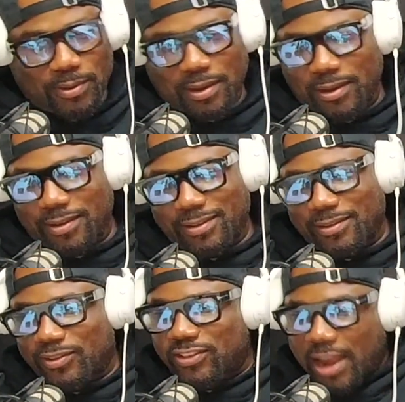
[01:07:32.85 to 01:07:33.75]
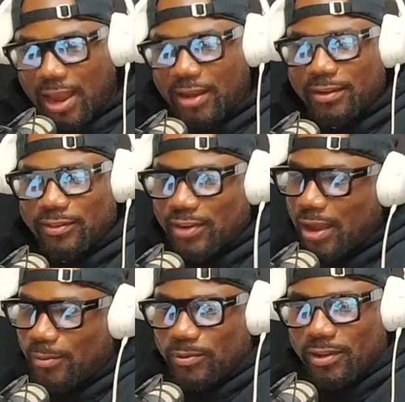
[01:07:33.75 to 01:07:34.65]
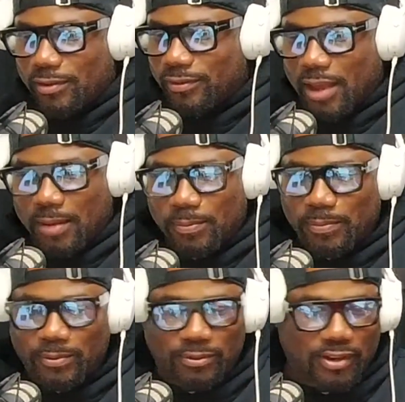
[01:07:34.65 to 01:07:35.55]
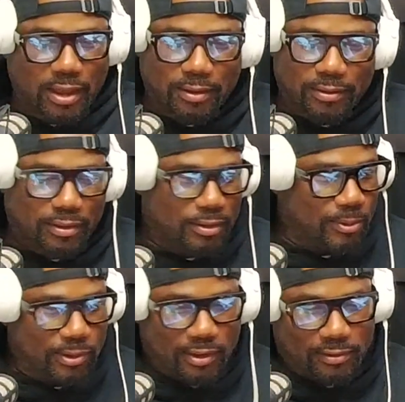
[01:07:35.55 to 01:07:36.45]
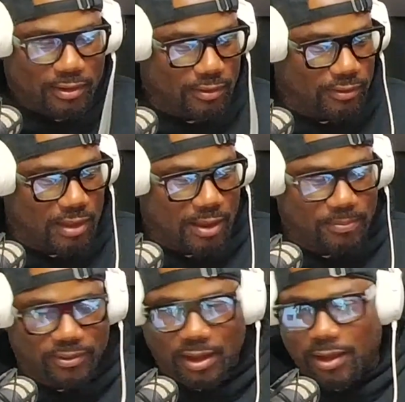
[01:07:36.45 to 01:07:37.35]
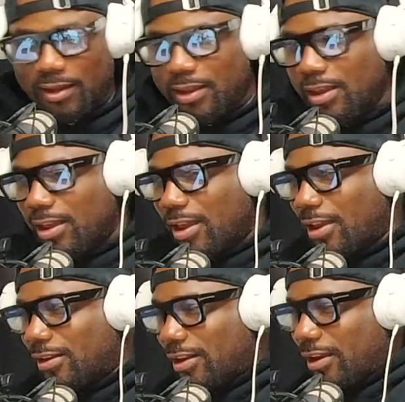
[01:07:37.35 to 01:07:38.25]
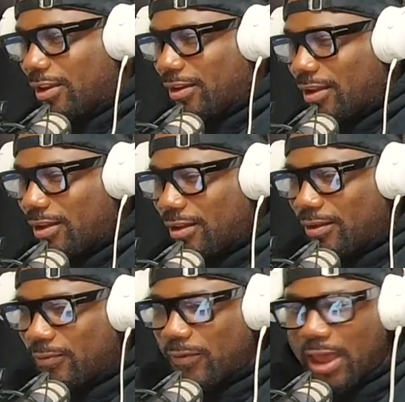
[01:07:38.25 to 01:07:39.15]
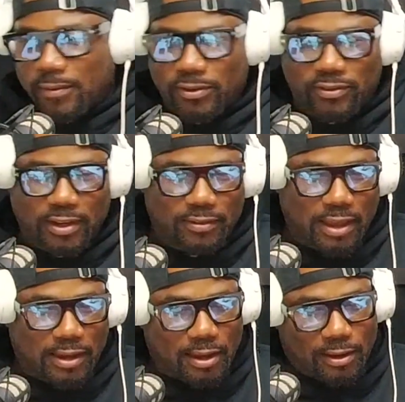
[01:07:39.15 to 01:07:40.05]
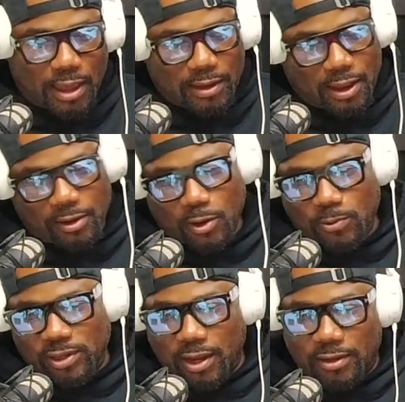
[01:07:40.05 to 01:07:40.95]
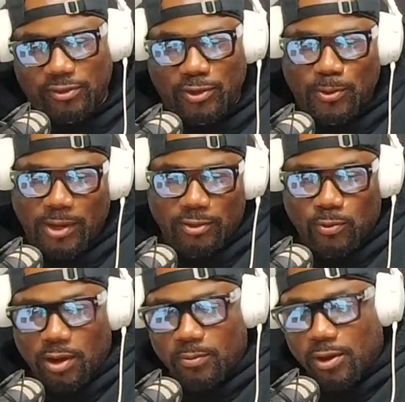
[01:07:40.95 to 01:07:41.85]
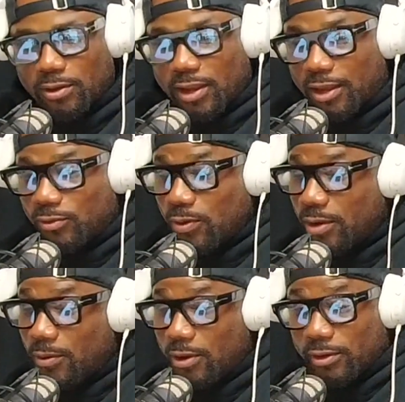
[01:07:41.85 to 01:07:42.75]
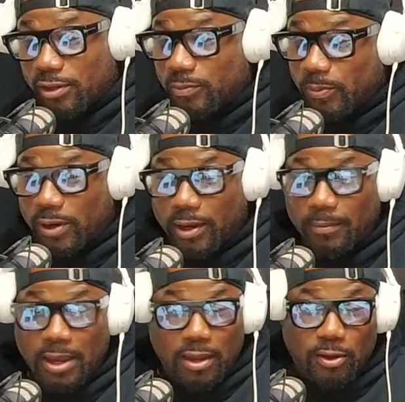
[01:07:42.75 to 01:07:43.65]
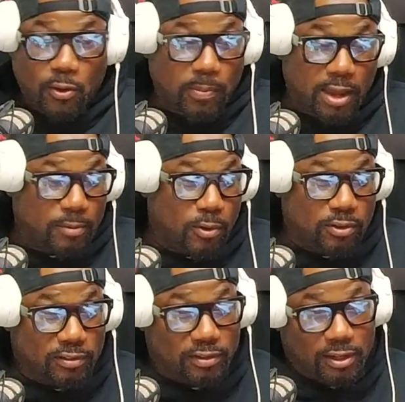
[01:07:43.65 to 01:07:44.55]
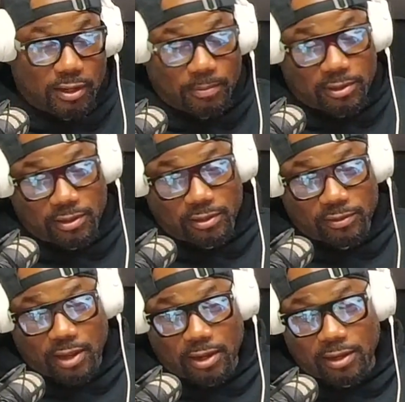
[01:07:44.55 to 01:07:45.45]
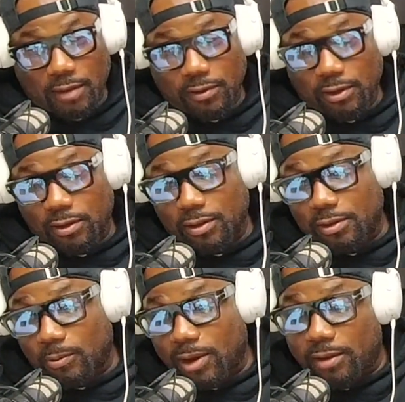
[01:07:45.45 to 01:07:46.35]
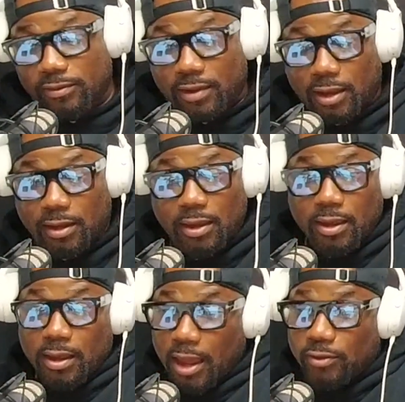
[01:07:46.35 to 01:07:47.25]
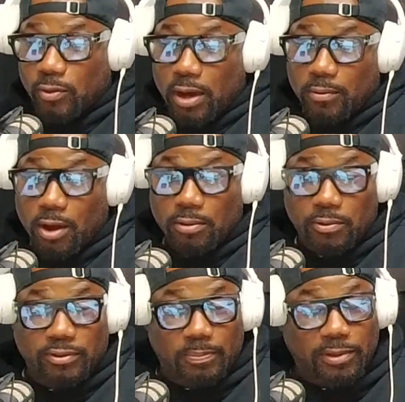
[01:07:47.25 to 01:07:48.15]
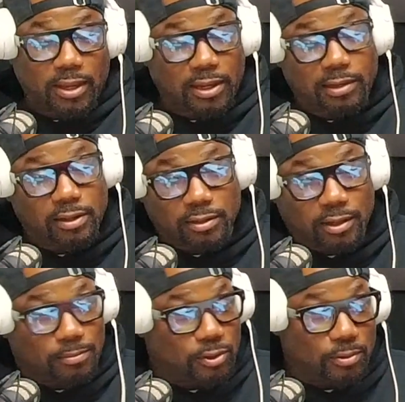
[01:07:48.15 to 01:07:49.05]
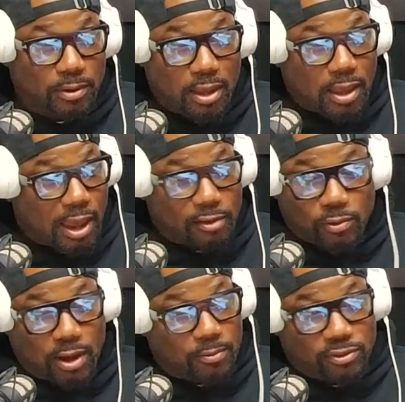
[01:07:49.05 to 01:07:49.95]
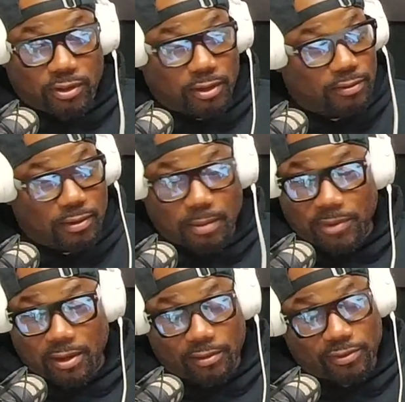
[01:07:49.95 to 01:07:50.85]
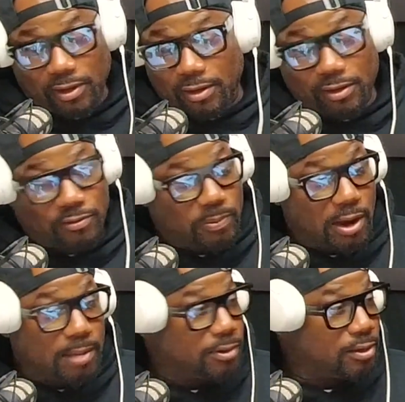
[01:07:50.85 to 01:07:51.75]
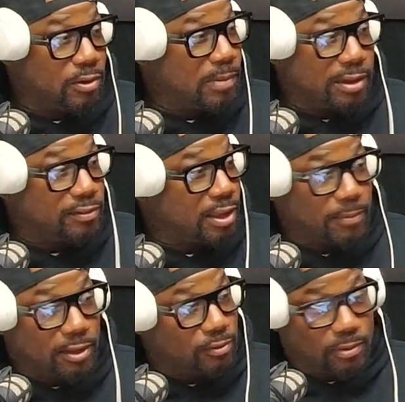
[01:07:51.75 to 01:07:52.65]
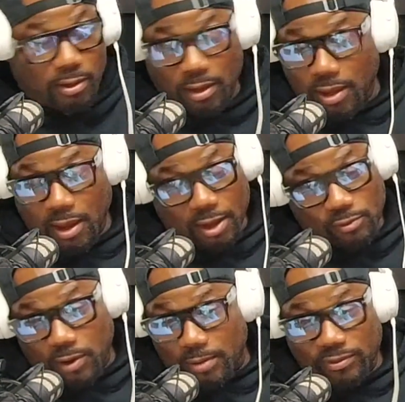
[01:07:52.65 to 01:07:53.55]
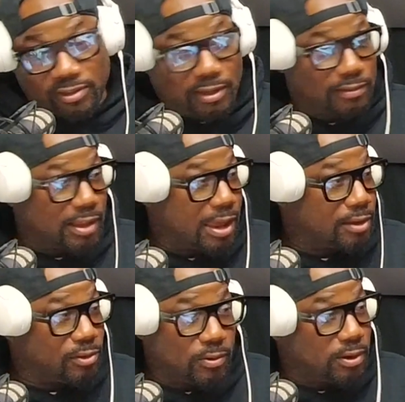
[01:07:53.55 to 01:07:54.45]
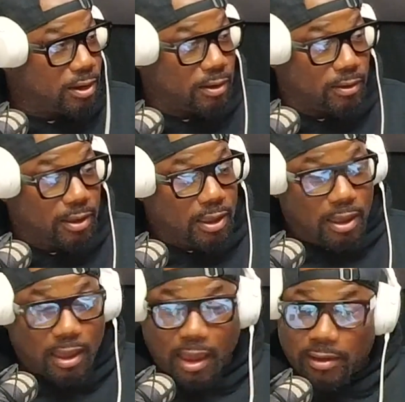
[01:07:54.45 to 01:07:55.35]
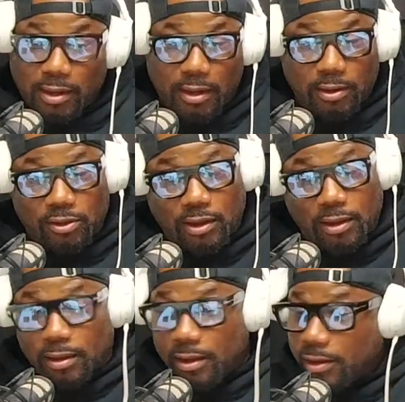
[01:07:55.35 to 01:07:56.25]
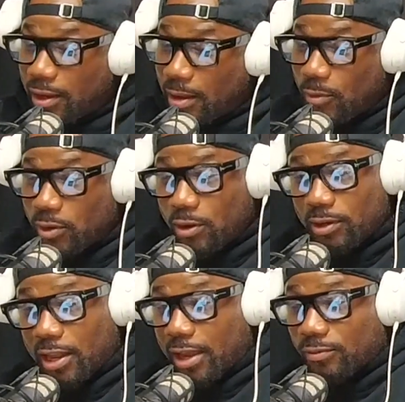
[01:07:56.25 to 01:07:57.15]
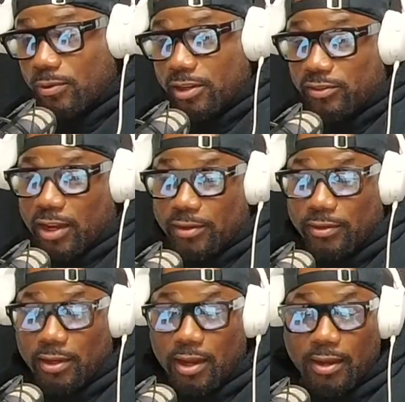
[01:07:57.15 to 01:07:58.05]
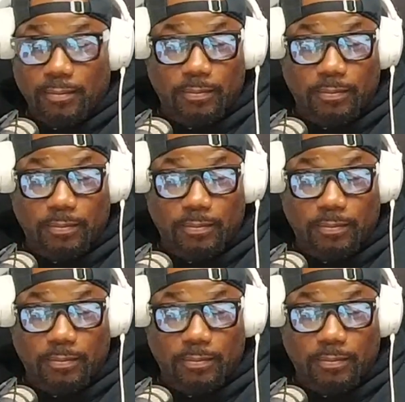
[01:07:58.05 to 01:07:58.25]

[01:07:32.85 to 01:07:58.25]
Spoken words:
Shaq. Shaq was unstoppable. Shaq, you just couldn't stop Shaq. And then 5 and 6, I gotta go with the A show. Antoine Walker. Antoine Walker in his prime. Nobody wanted to see him, and to this day, Kevin Durant say Antoine Walker was the player he looked up to. Antoine was just, shit in his prime. Could nobody stop Antoine? Antoine was 6'9", do it all. And then I'm going to go to the last one and change the game.